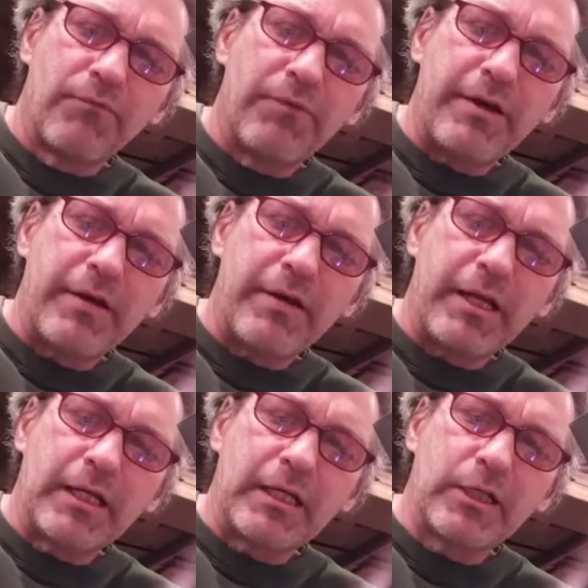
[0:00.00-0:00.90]
very
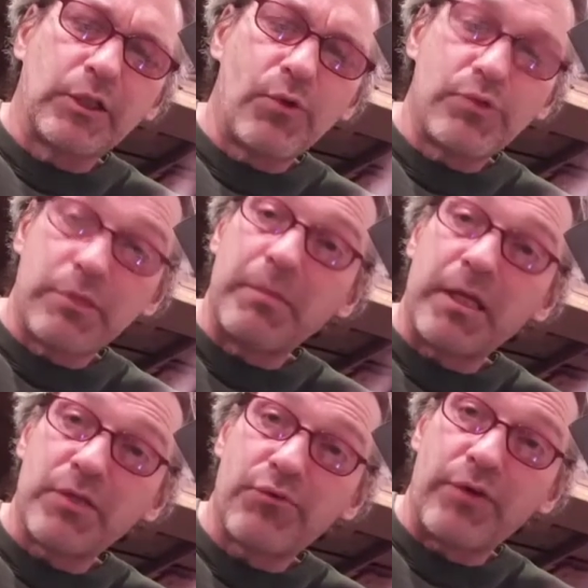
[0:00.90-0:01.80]
close to being
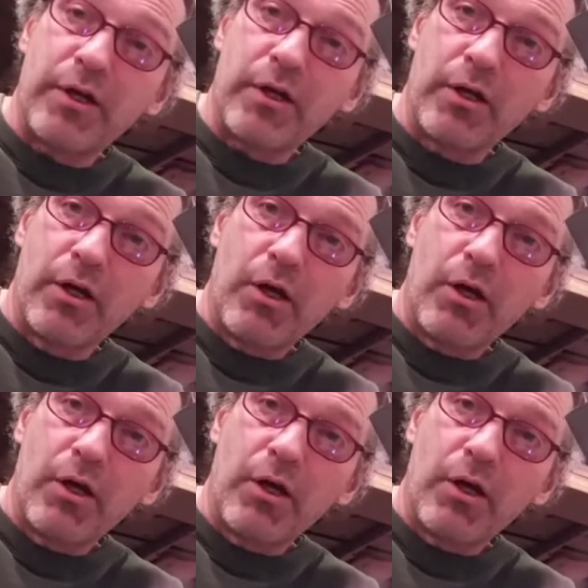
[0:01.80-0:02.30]
a sphere,